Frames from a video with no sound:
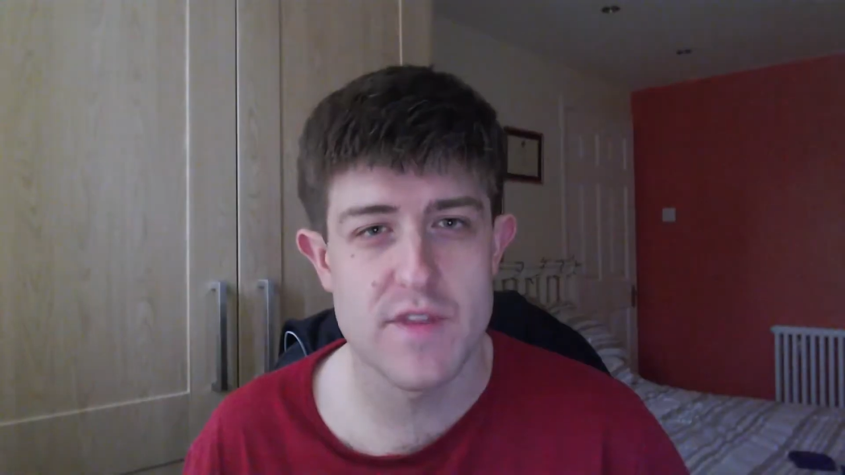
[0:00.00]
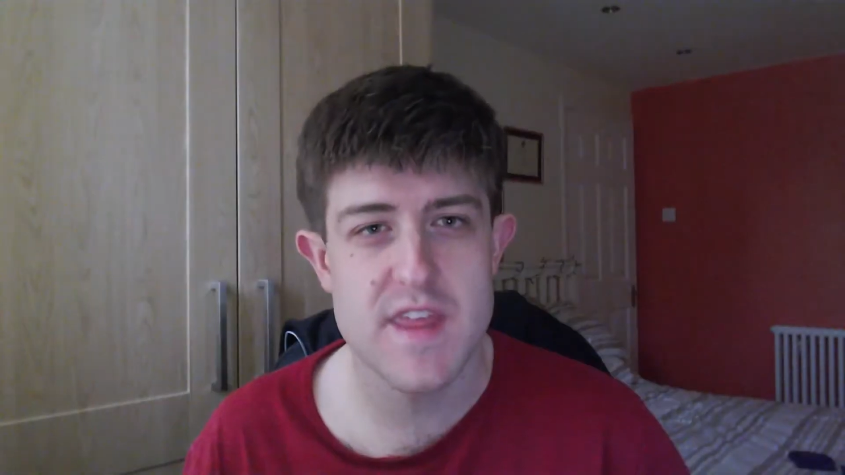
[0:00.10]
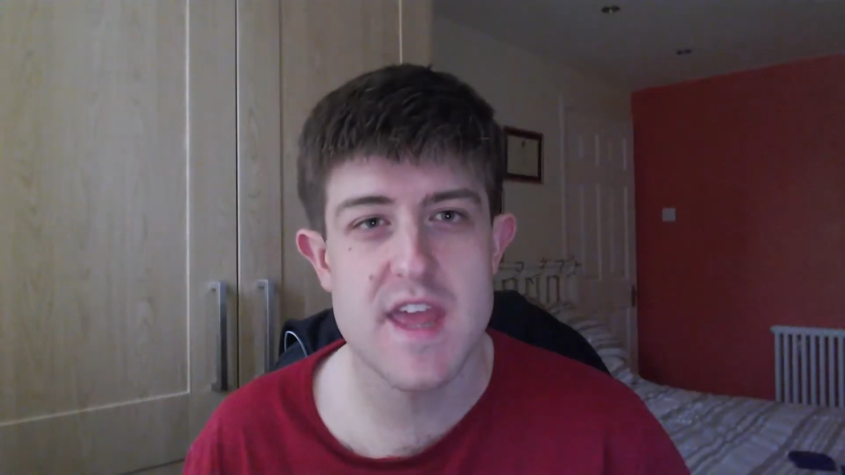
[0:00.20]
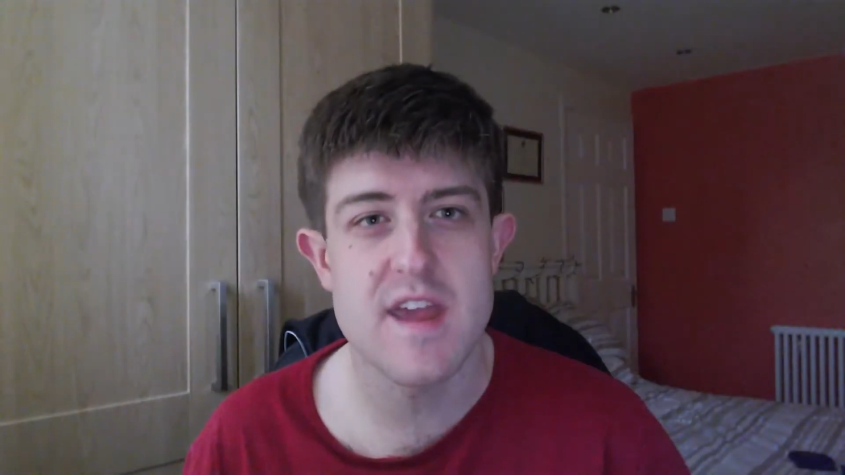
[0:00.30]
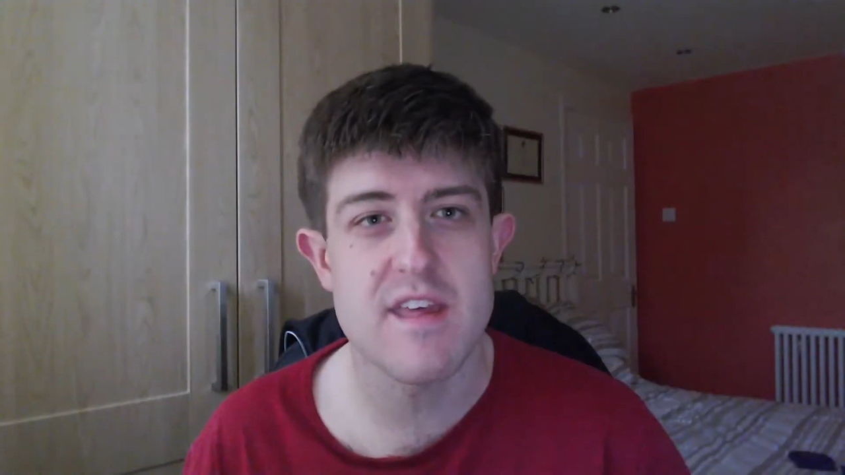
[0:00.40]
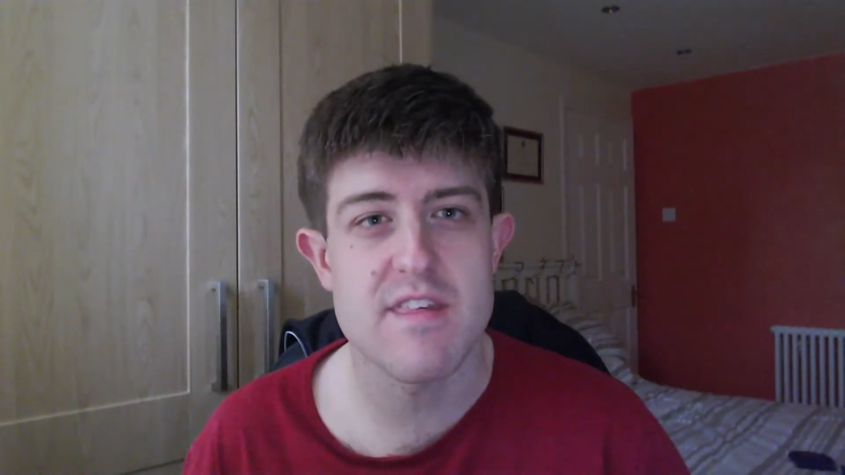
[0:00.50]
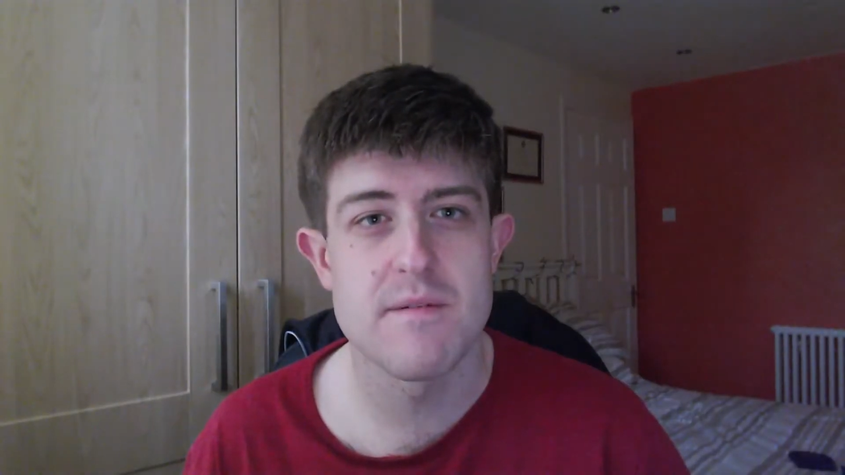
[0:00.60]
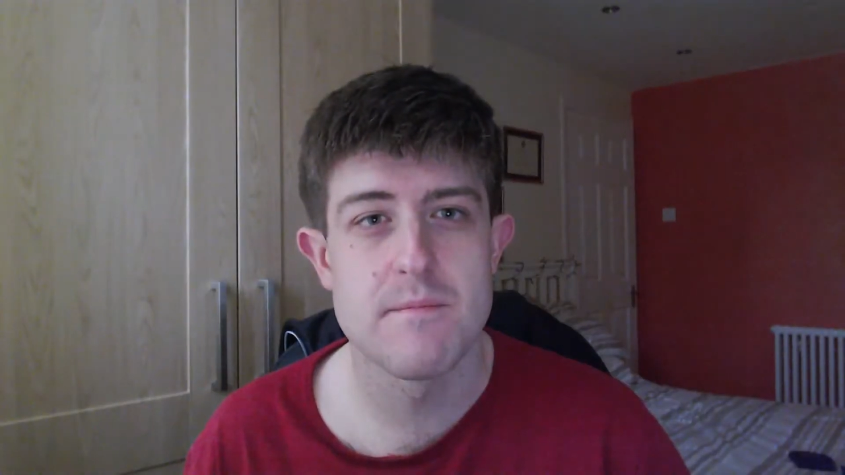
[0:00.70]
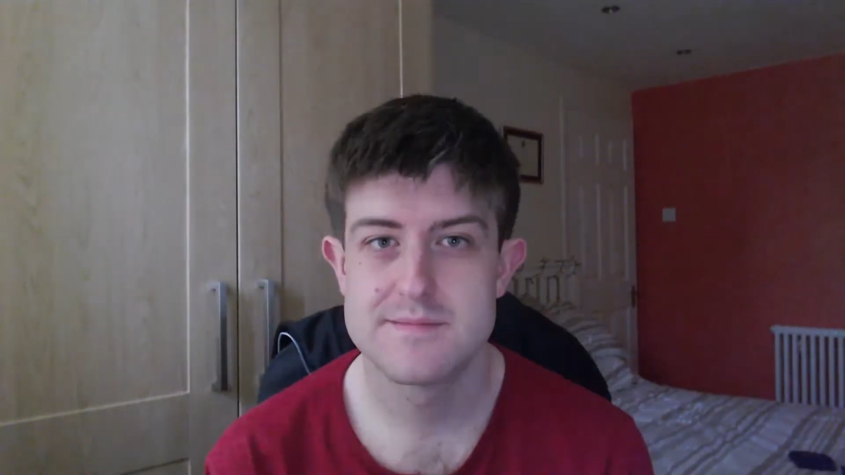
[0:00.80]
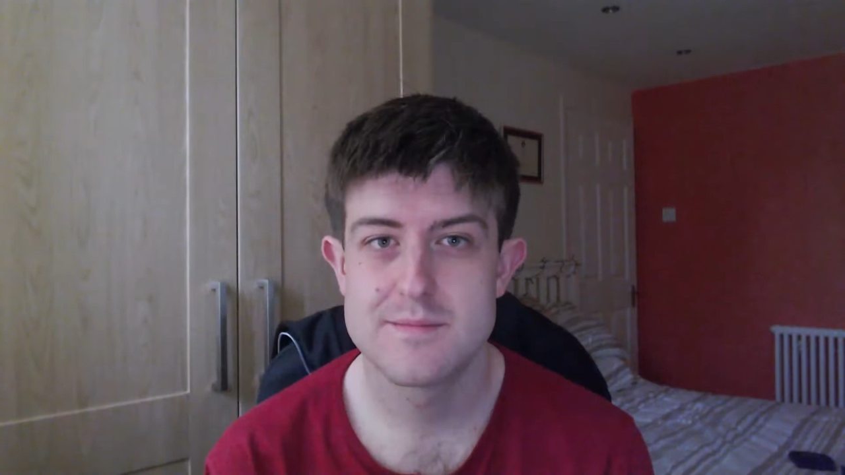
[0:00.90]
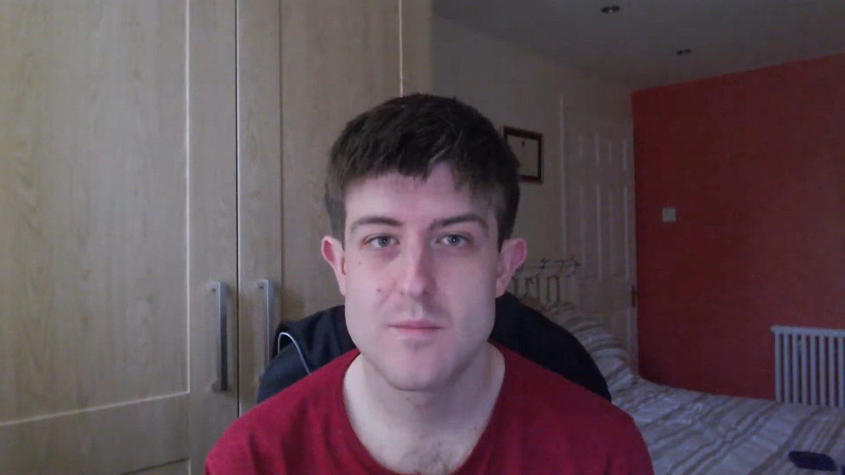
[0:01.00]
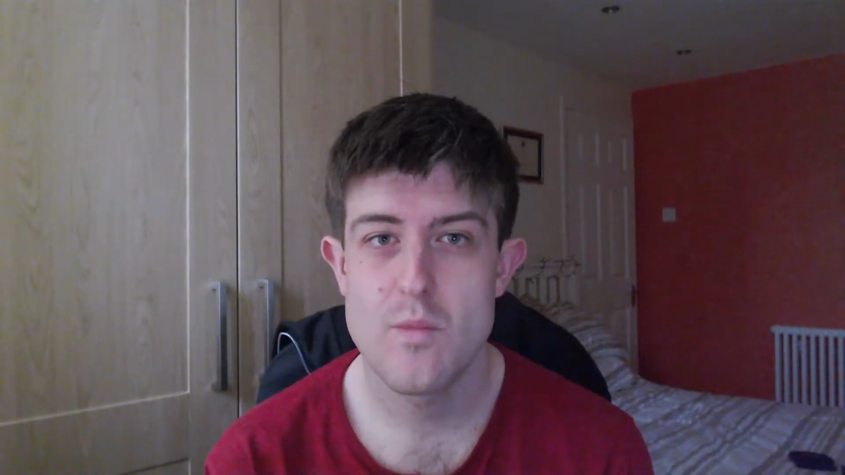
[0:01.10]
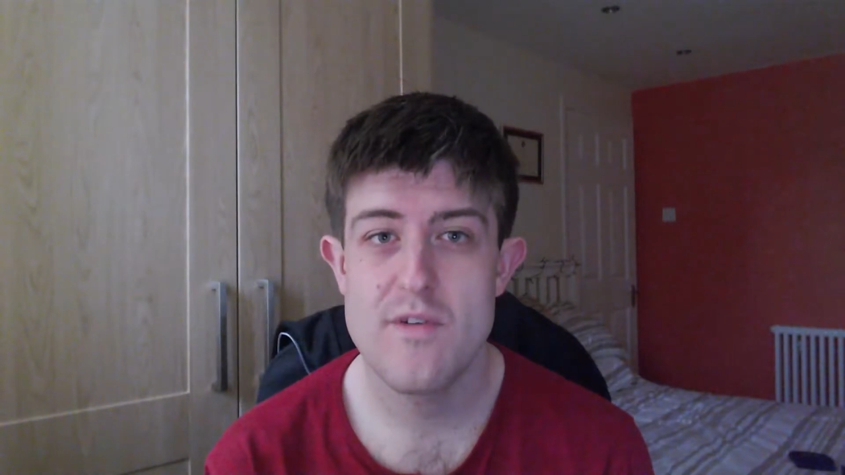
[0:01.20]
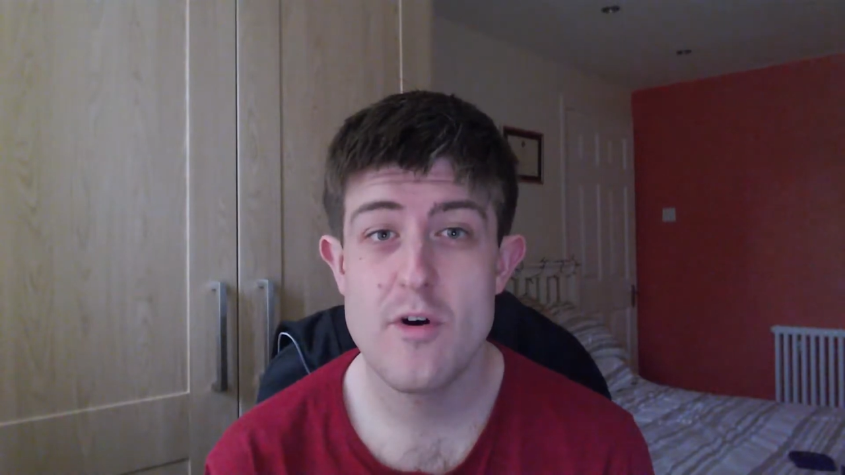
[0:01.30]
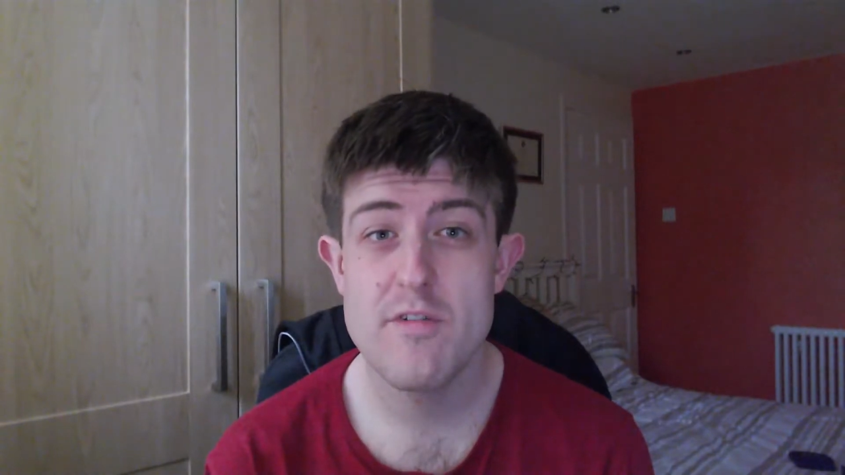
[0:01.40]
the years.
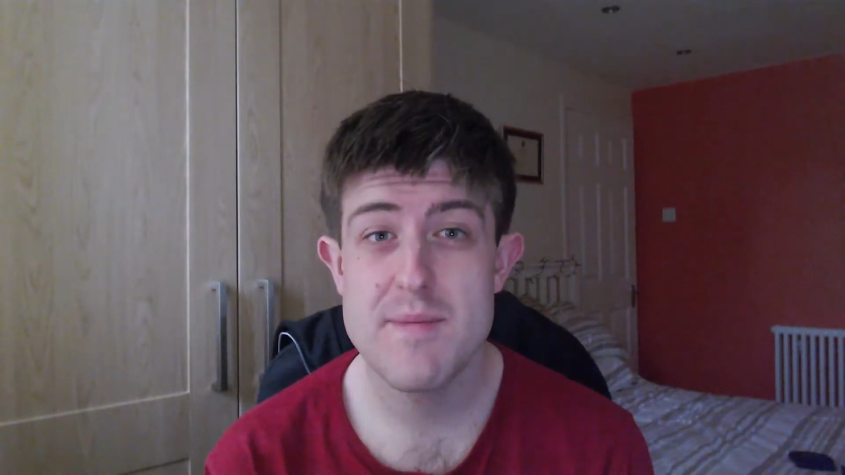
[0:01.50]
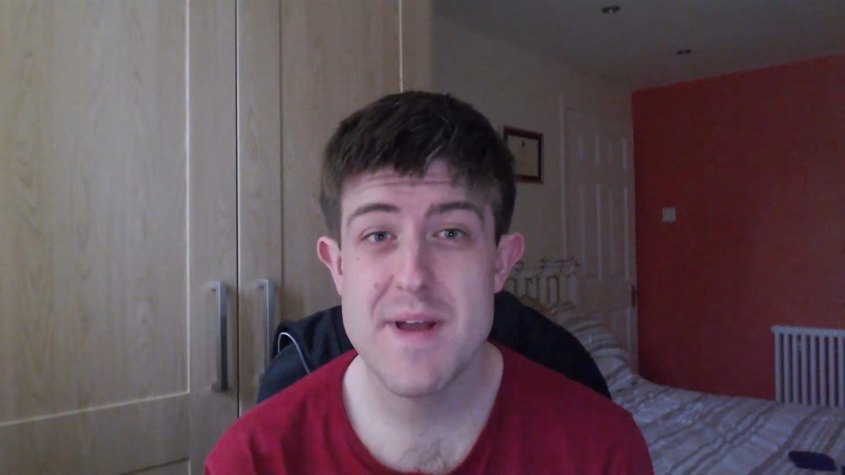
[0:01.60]
We've already